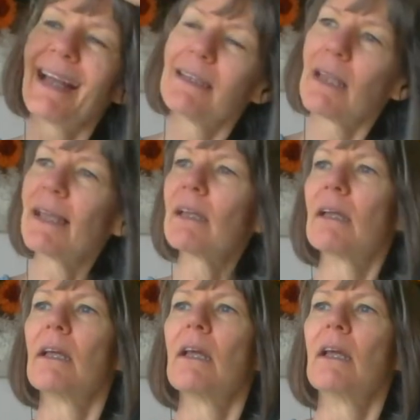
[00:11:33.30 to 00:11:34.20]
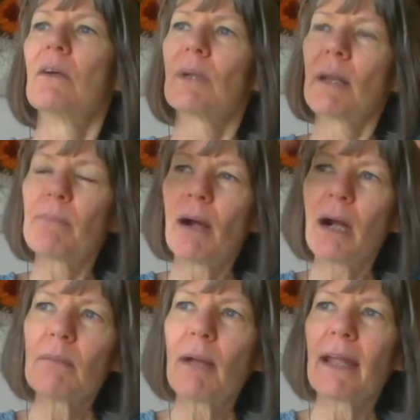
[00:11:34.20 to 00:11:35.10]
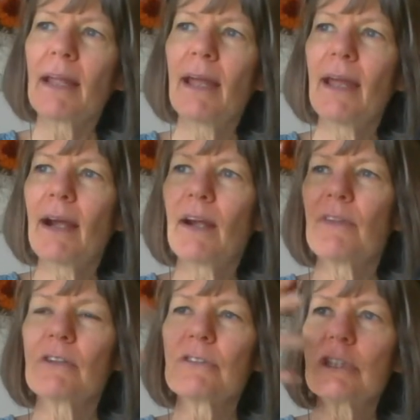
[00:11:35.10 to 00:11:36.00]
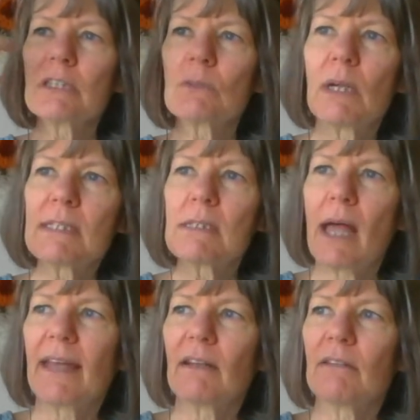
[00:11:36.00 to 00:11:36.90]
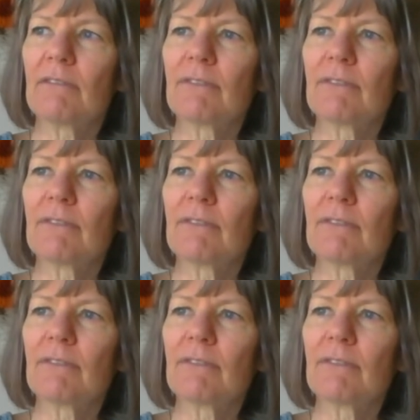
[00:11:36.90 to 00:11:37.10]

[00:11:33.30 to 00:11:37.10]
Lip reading: like, when I part my hair, there's just one side of